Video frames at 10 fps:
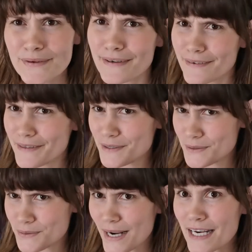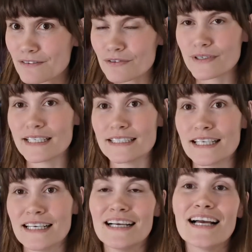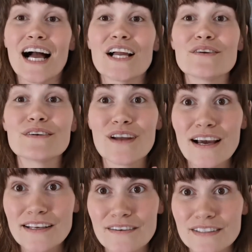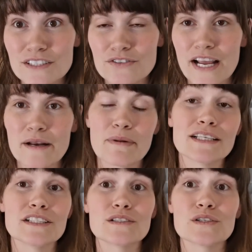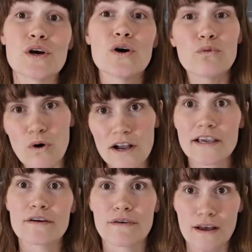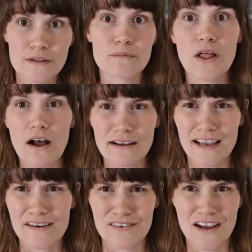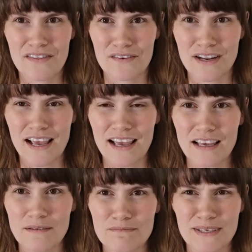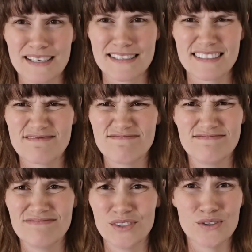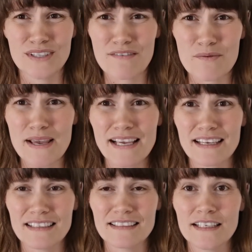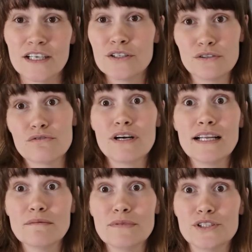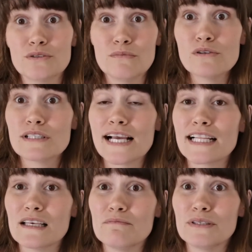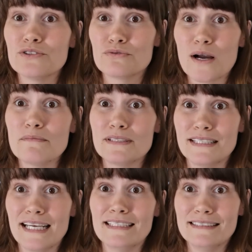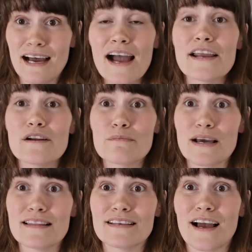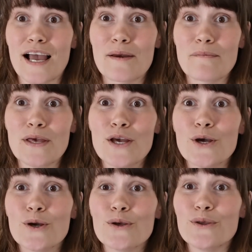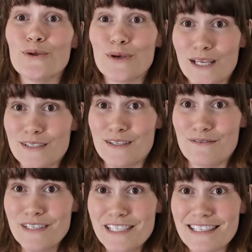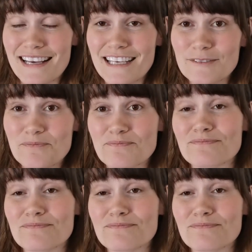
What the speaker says: you're going to train for it. And you're not going to train by just walking around the block every other day, because you'll never make it. You'll run, but you'll most likely be drop dead tired by the time you get to the finish line.